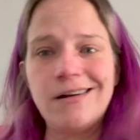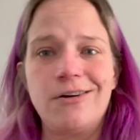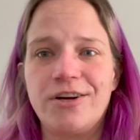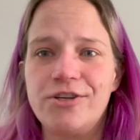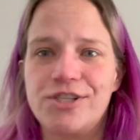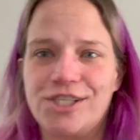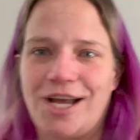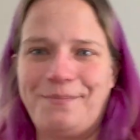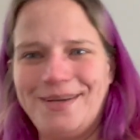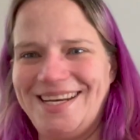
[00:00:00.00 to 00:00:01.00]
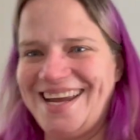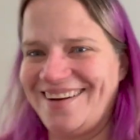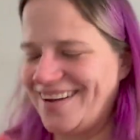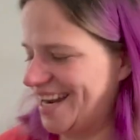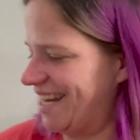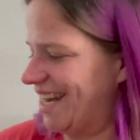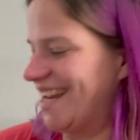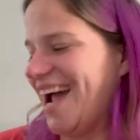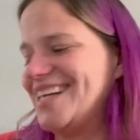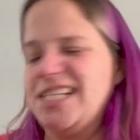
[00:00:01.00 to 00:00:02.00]
to go grocery shopping now.
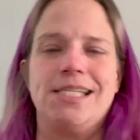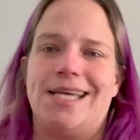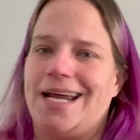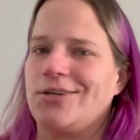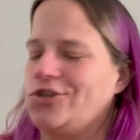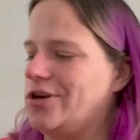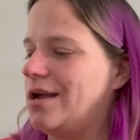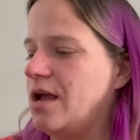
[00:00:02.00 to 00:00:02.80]
I just did actually.